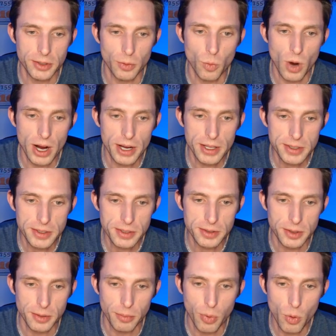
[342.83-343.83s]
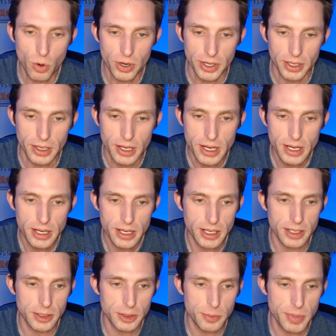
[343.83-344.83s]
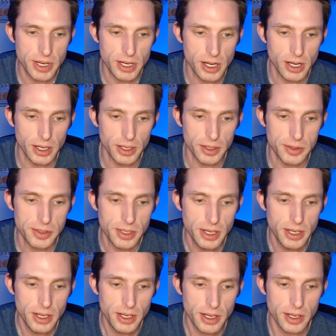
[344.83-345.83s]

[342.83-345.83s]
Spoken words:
So why this is important is because